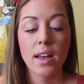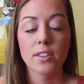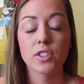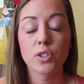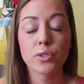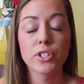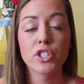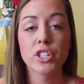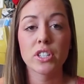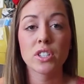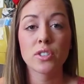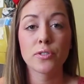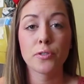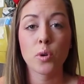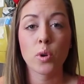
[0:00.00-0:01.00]

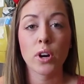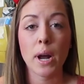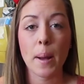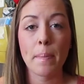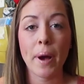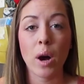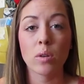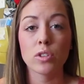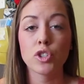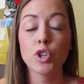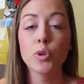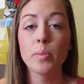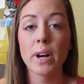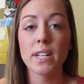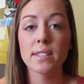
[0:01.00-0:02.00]
syringes for about
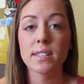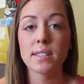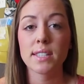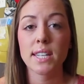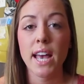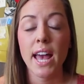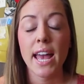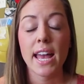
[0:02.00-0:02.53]
2 months,